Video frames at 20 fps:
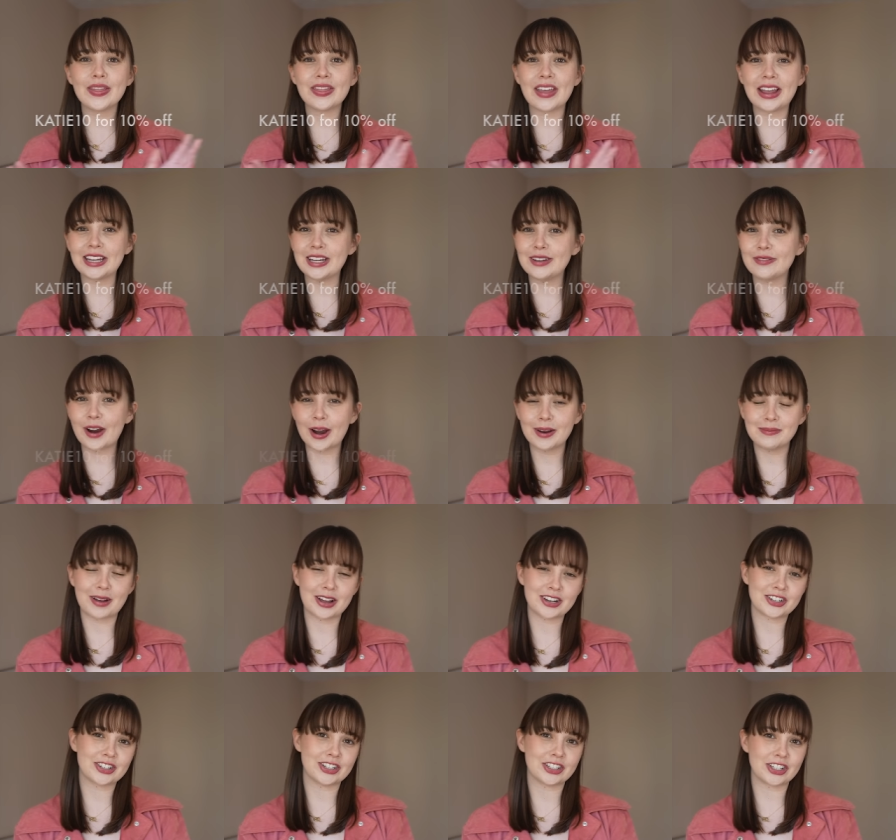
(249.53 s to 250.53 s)
Thank you very
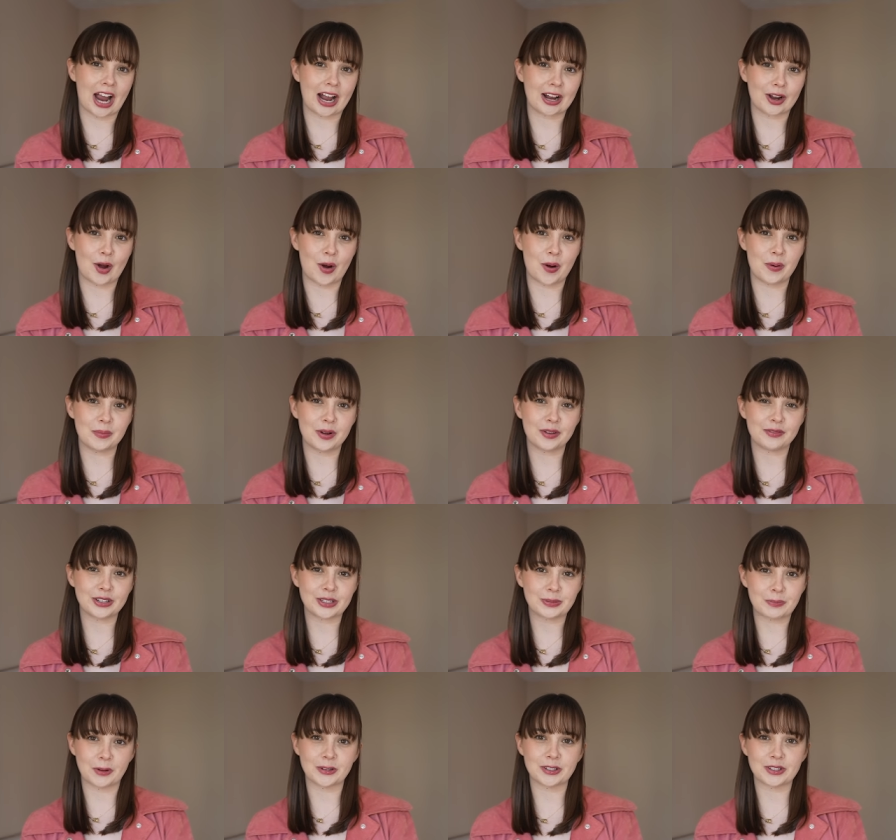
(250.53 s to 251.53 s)
much to Jack Gomme for
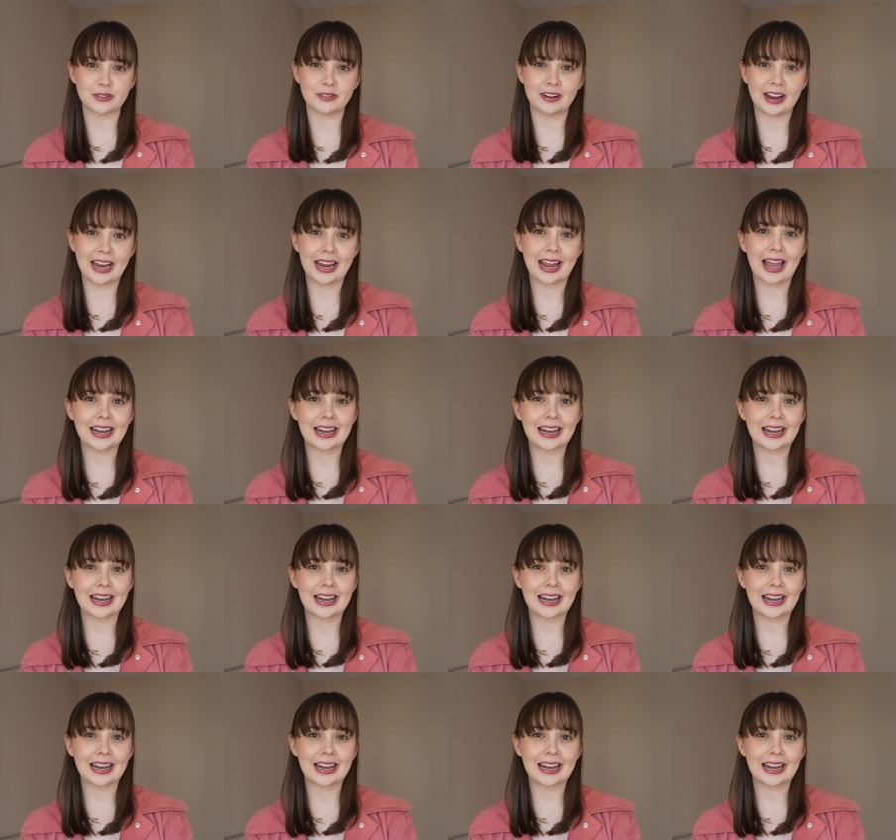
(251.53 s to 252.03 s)
sponsoring.